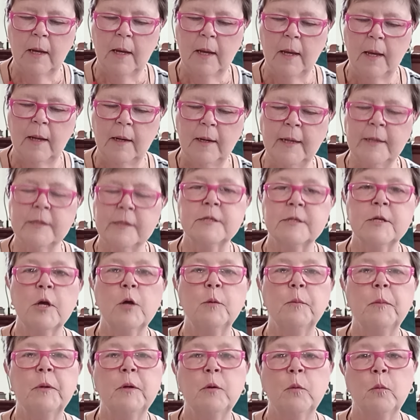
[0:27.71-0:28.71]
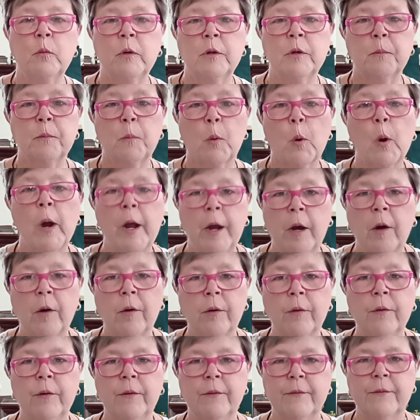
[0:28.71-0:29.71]
Let us open with prayer
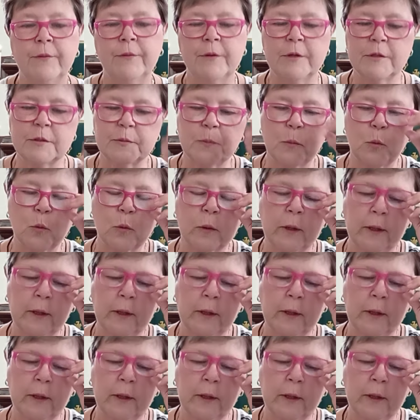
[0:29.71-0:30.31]
this morning.